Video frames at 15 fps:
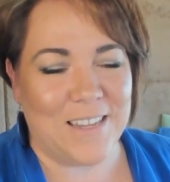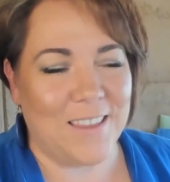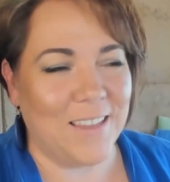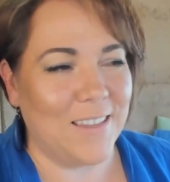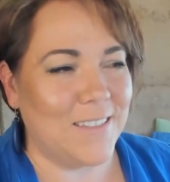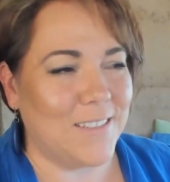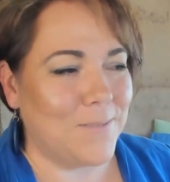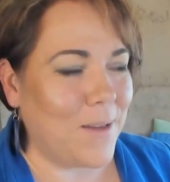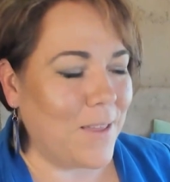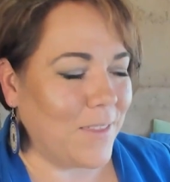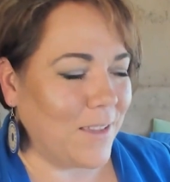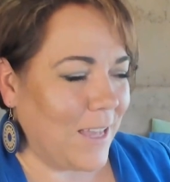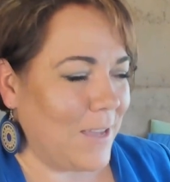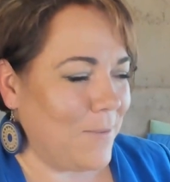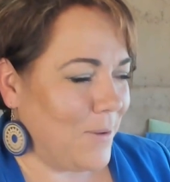I think there's some other
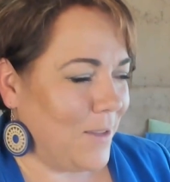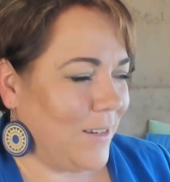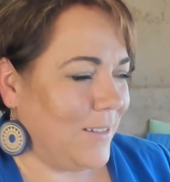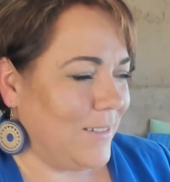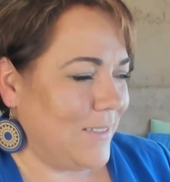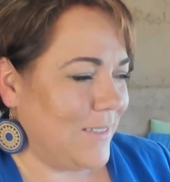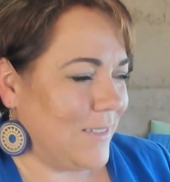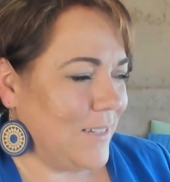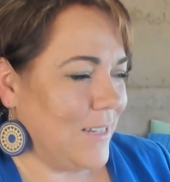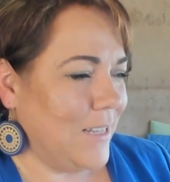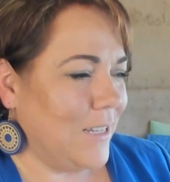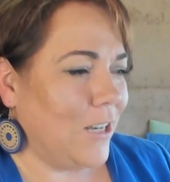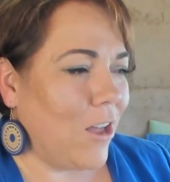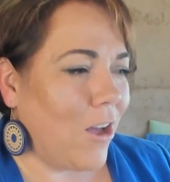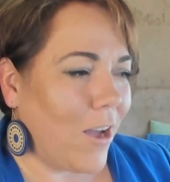key pillars
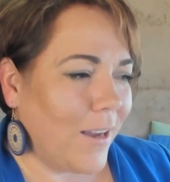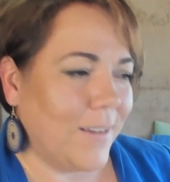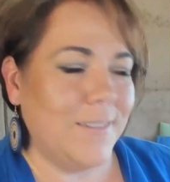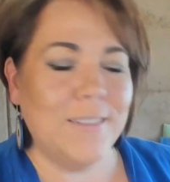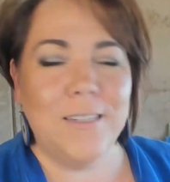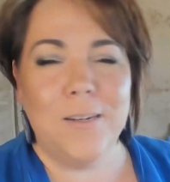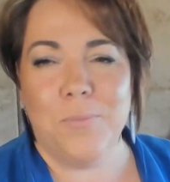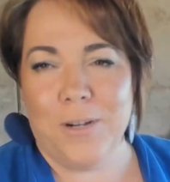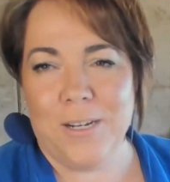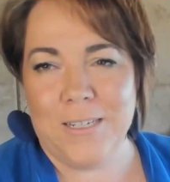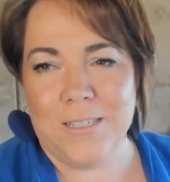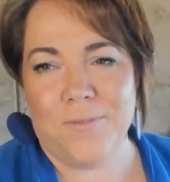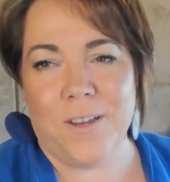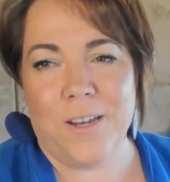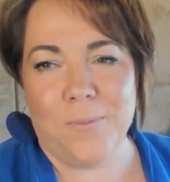like deliberately
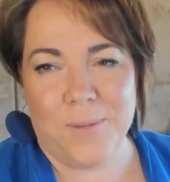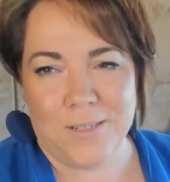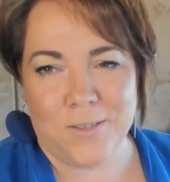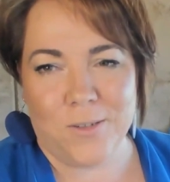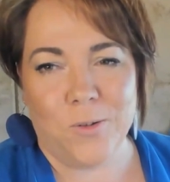developmental